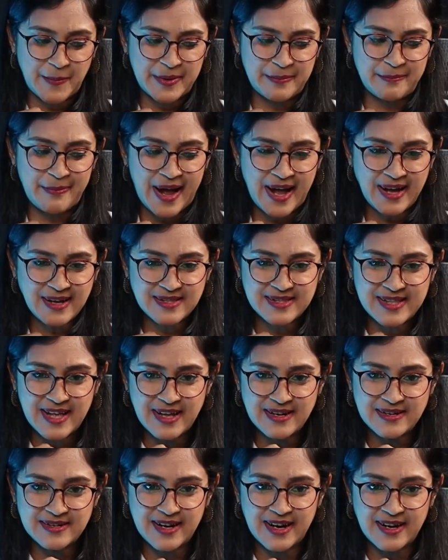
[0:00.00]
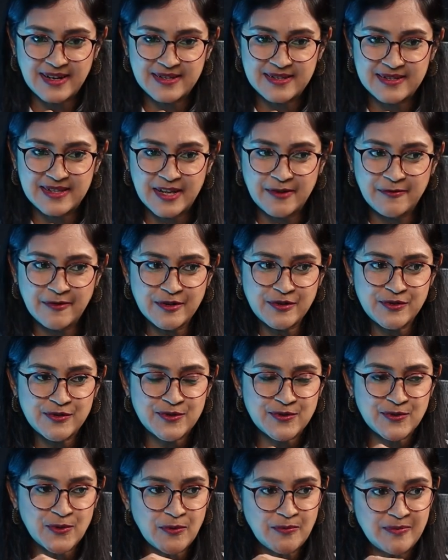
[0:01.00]
But back then, right, they were
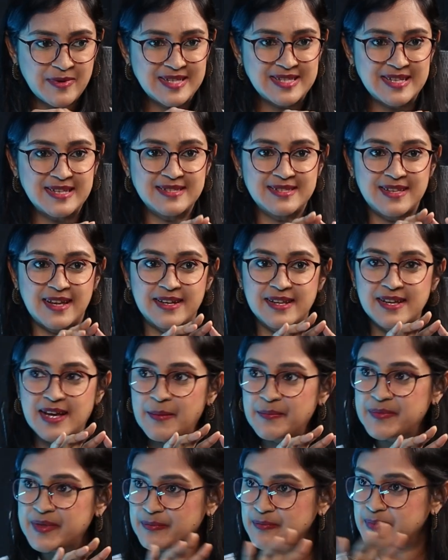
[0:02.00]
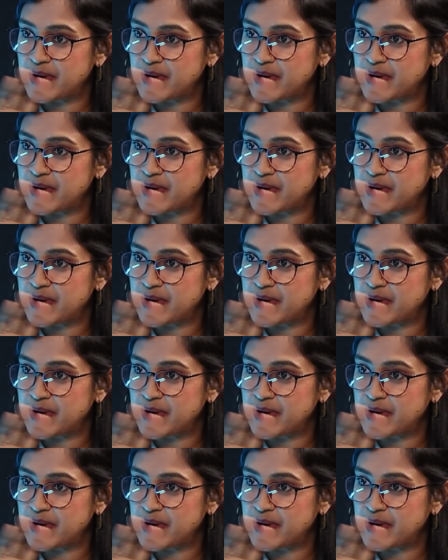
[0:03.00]
so busy setting up the